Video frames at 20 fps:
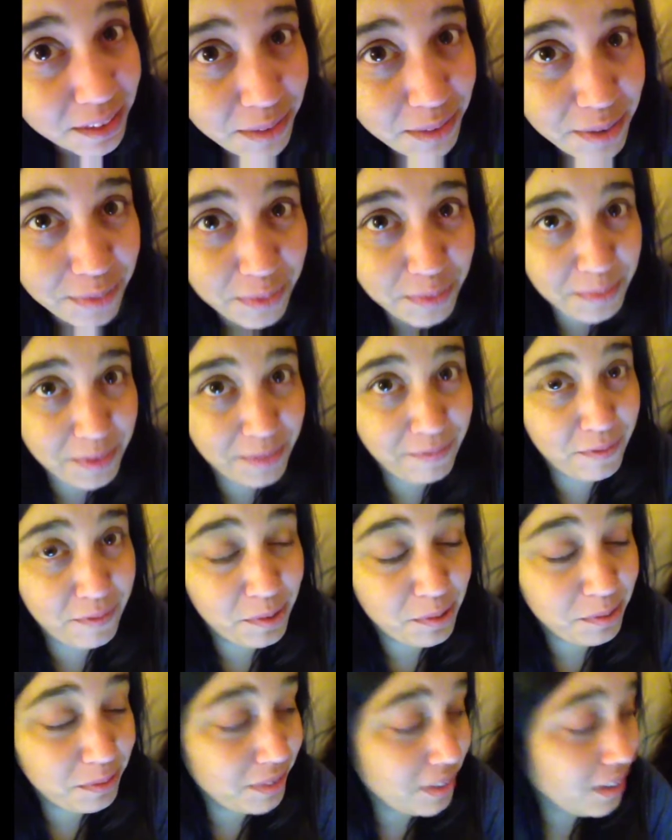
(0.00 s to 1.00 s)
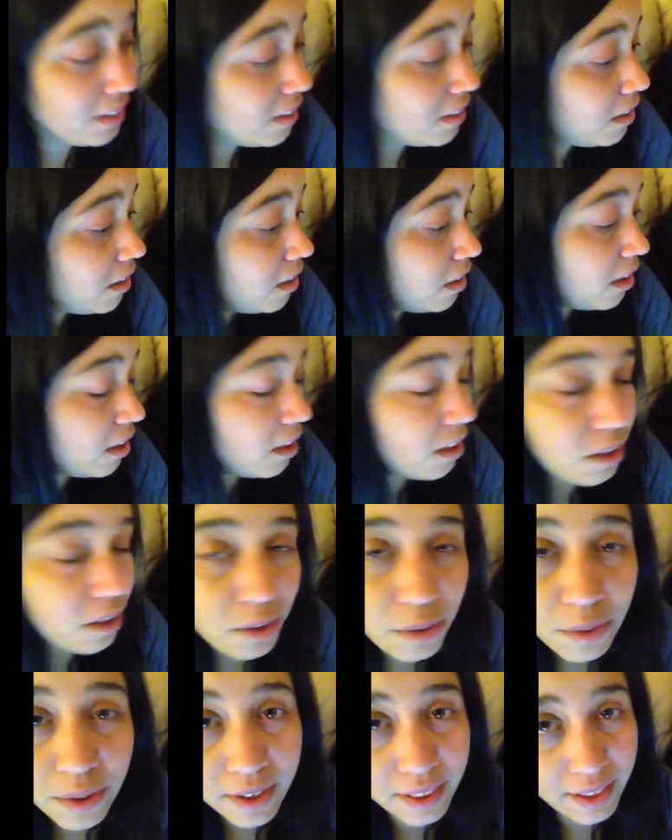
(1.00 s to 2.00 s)
away from the phone
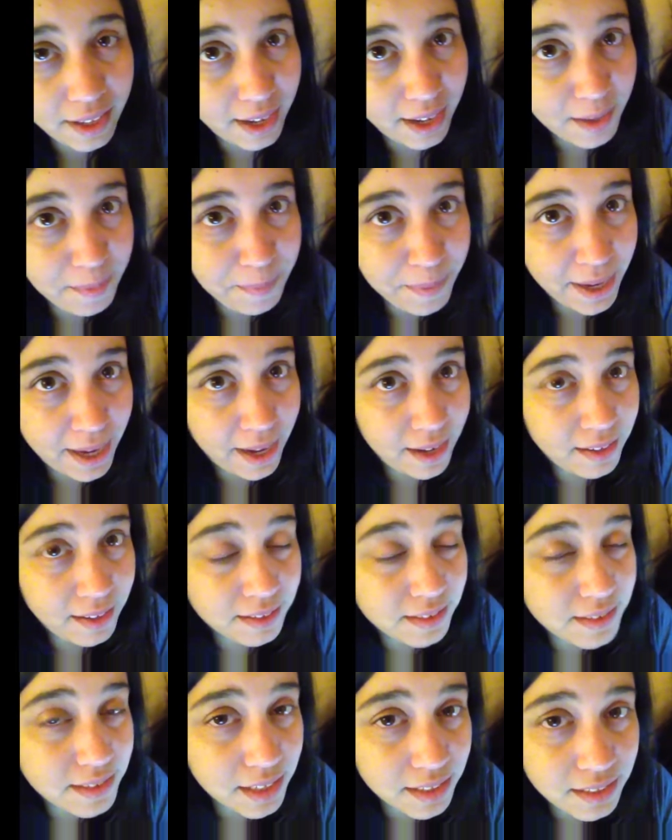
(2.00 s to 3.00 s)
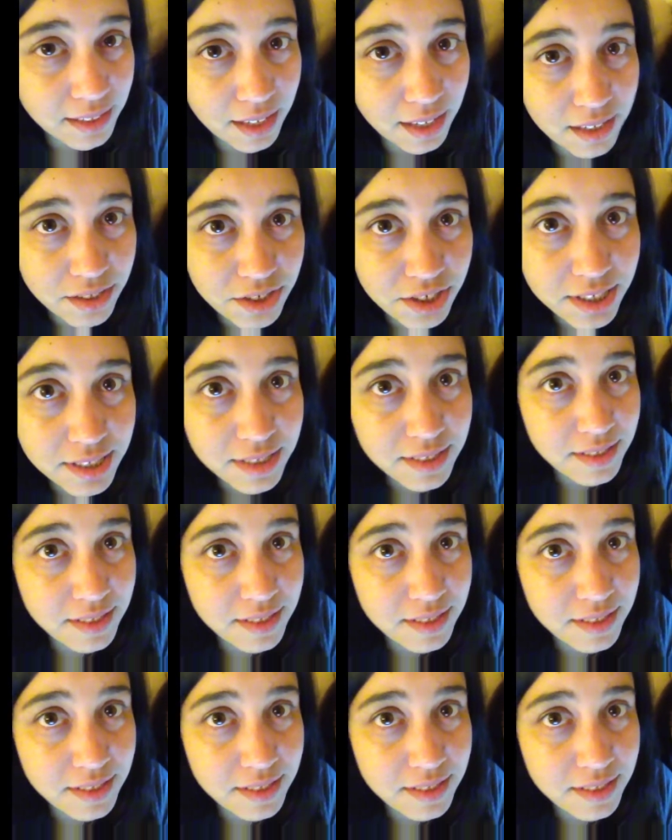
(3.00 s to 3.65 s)
or the iPad, technology is